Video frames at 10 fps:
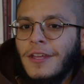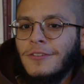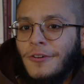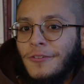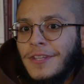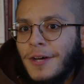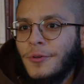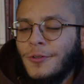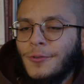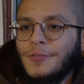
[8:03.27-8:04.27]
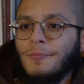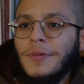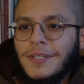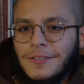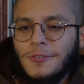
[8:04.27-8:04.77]
Not only that, but also
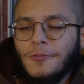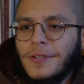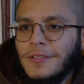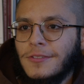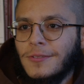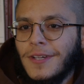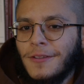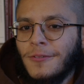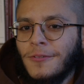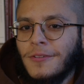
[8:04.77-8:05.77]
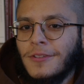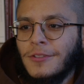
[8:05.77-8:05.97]
ministering together.